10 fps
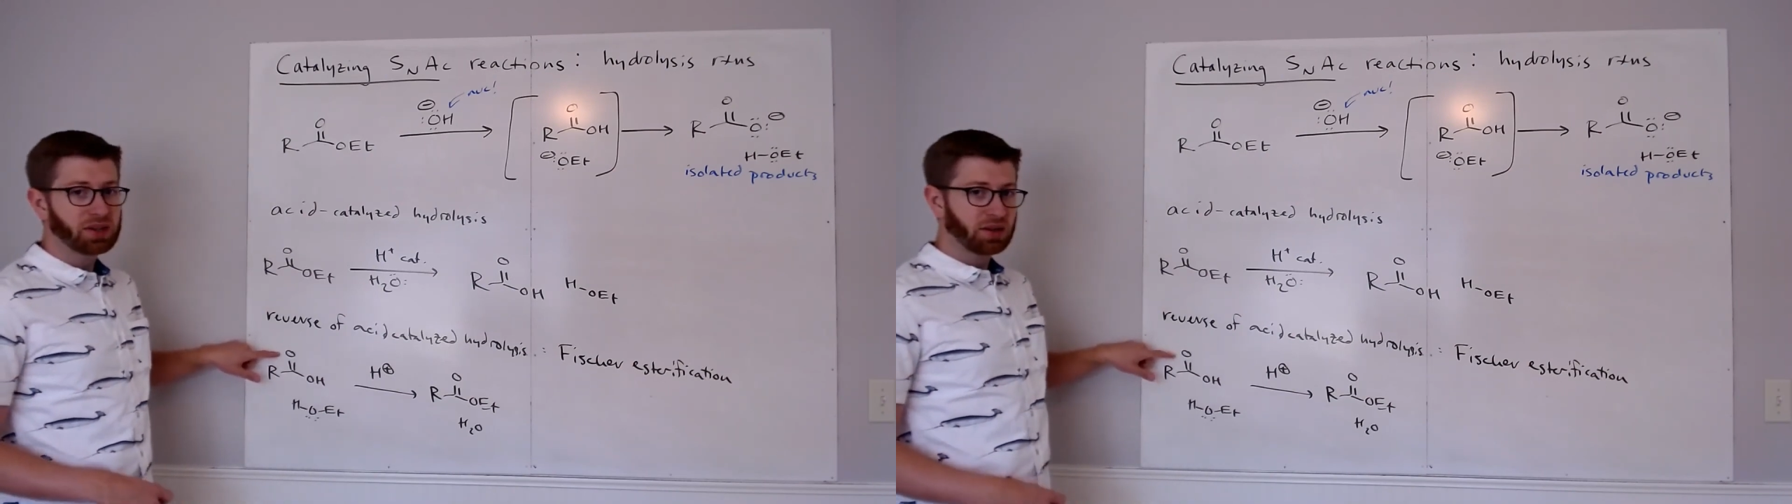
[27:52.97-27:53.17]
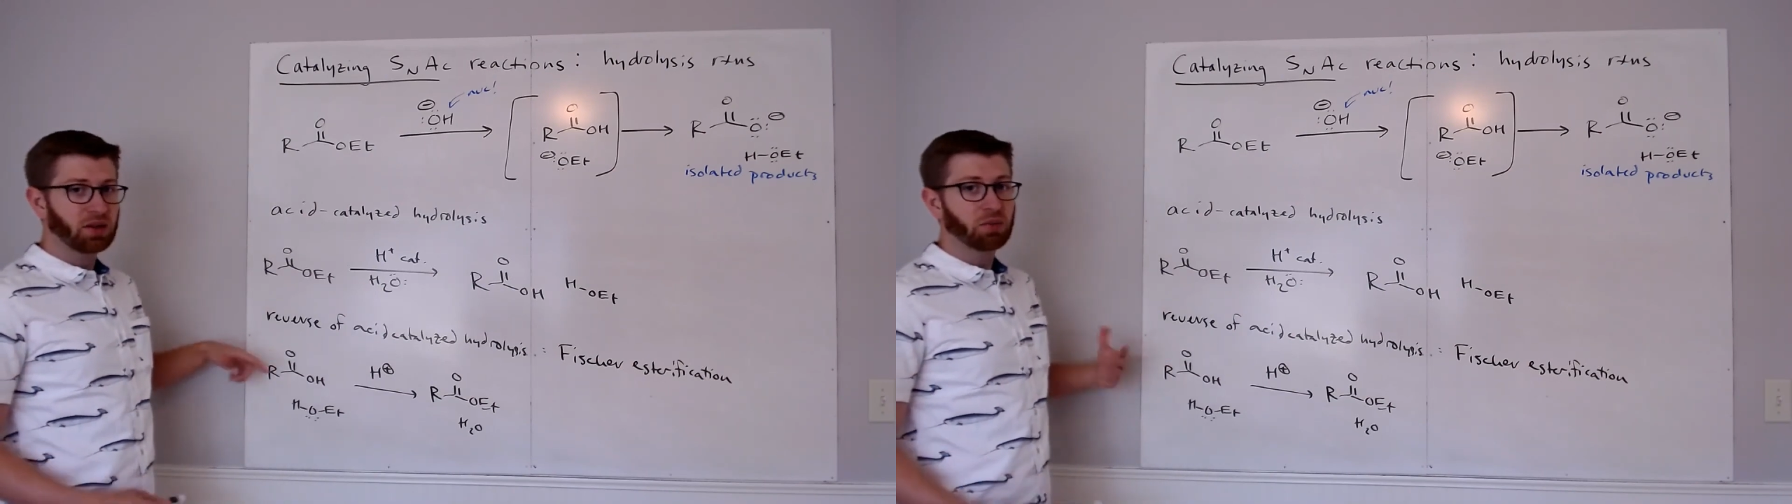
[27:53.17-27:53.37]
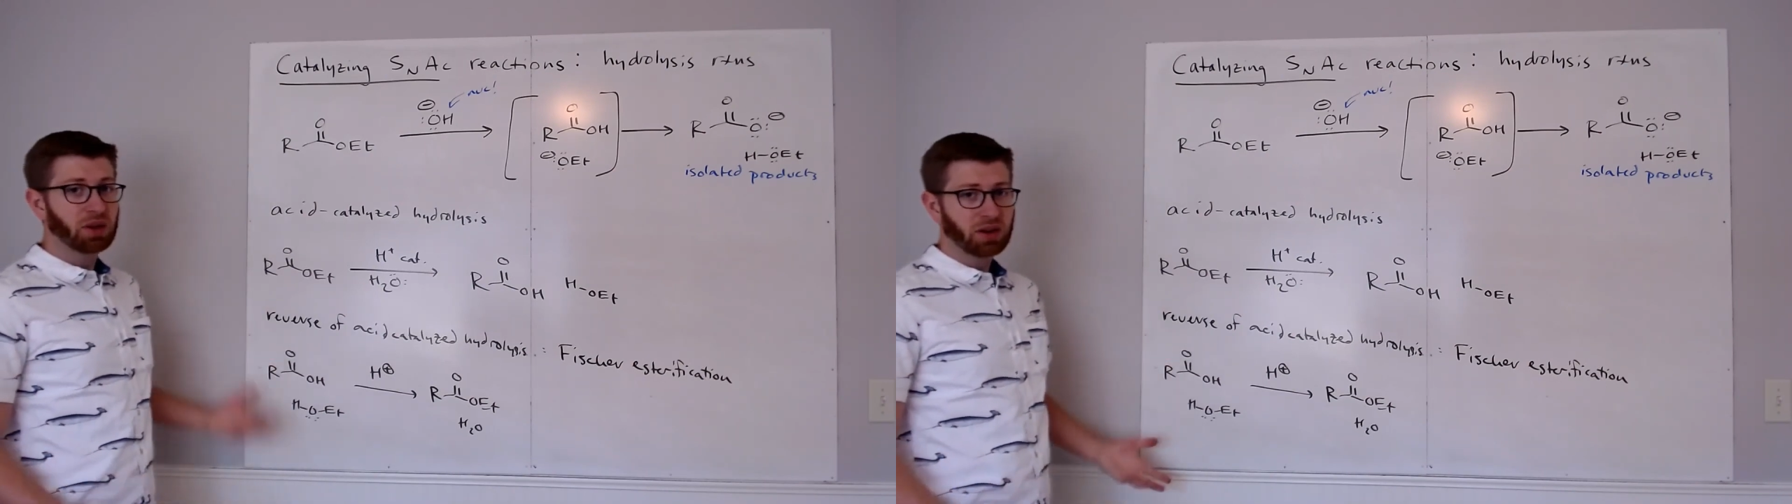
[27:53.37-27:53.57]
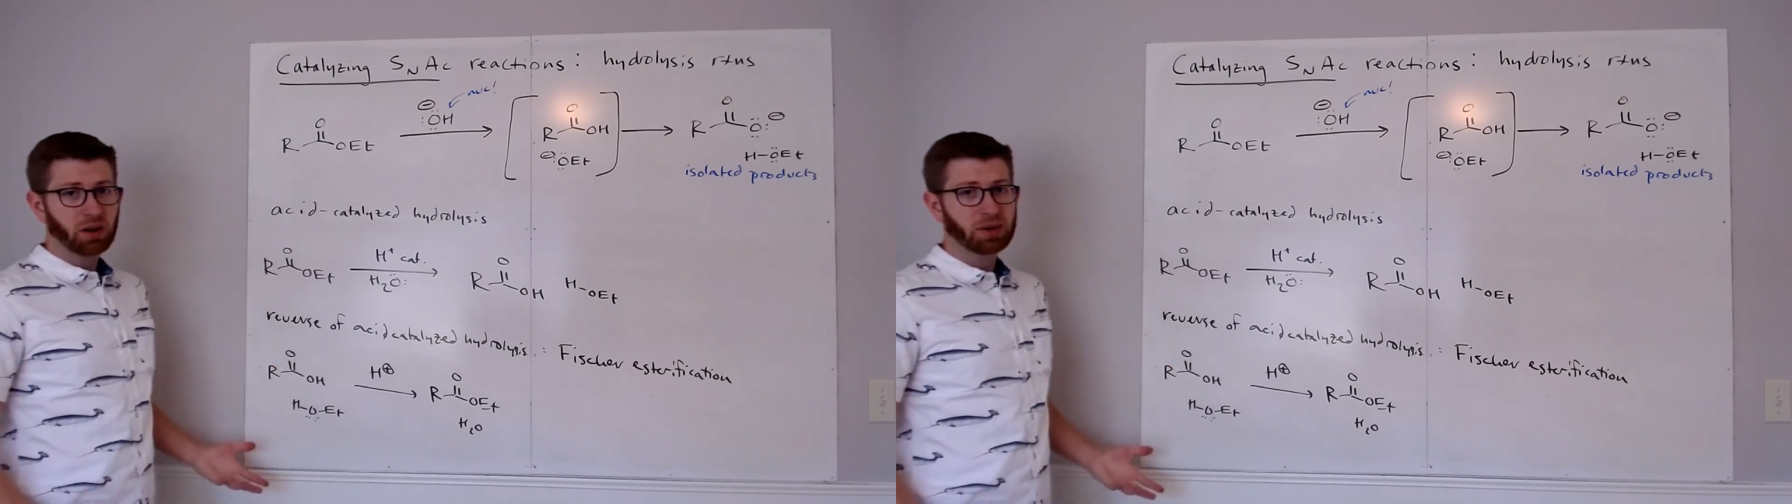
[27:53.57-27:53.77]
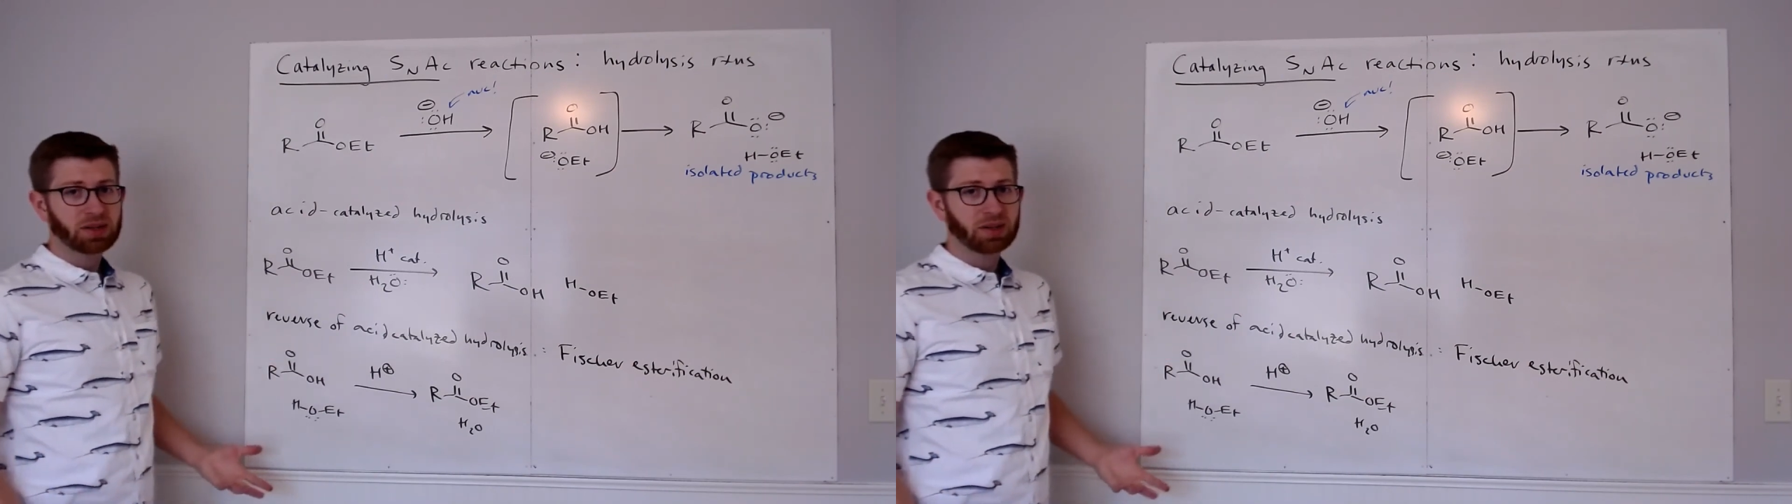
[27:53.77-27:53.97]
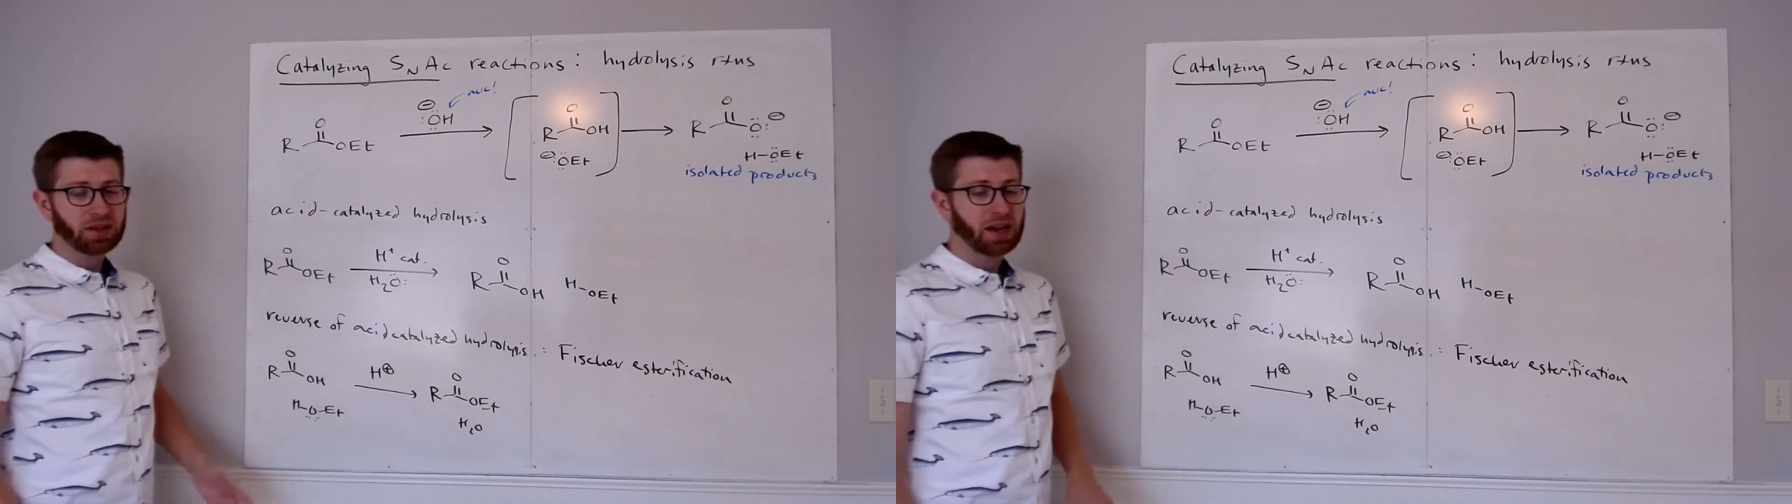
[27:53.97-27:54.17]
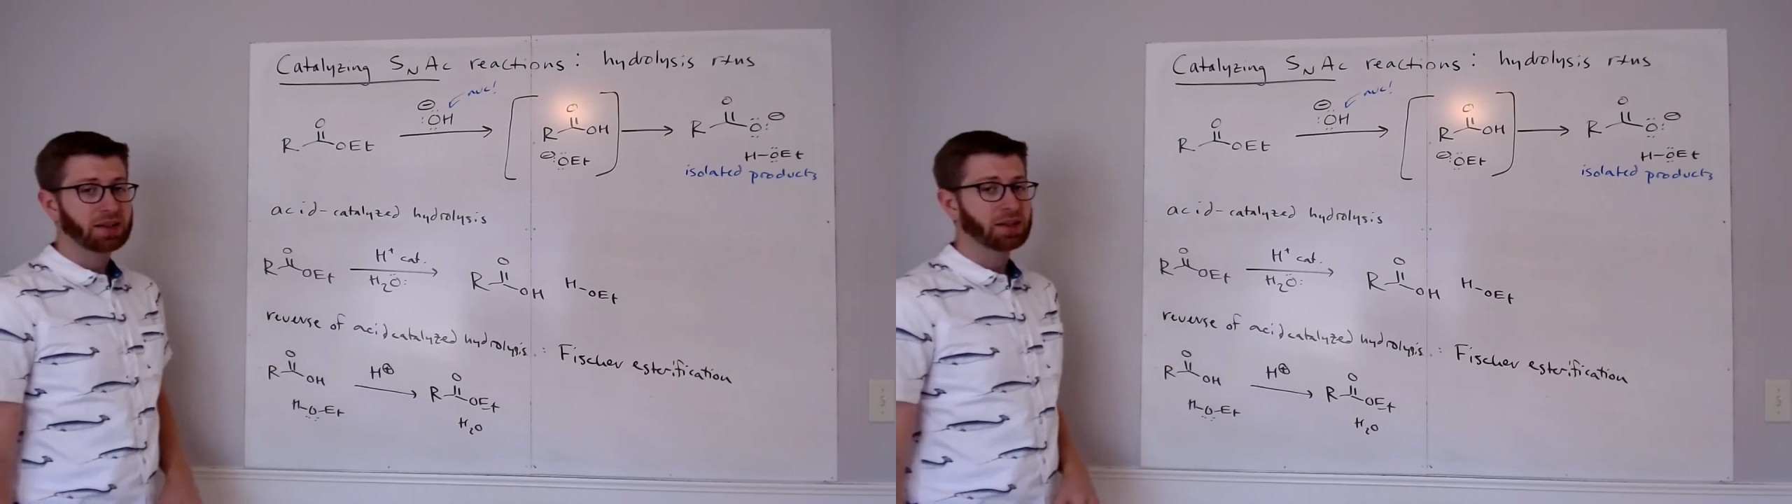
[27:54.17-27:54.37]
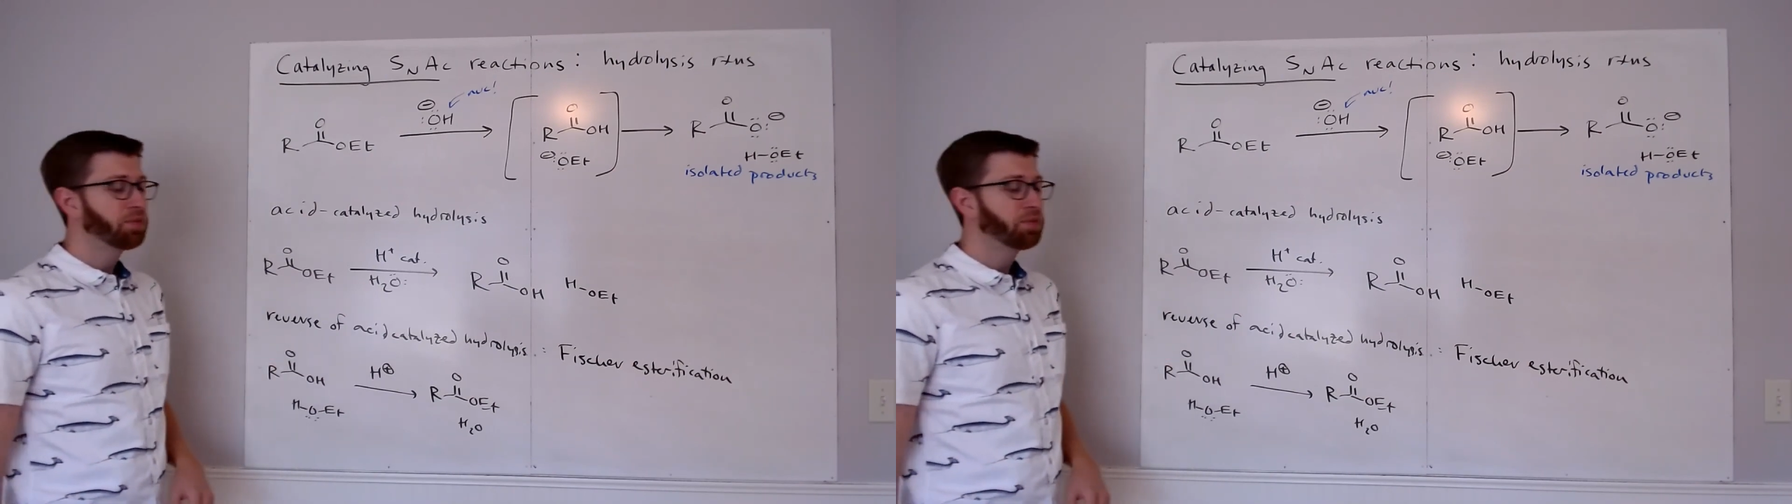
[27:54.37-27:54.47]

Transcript: it would be a carboxylic acid.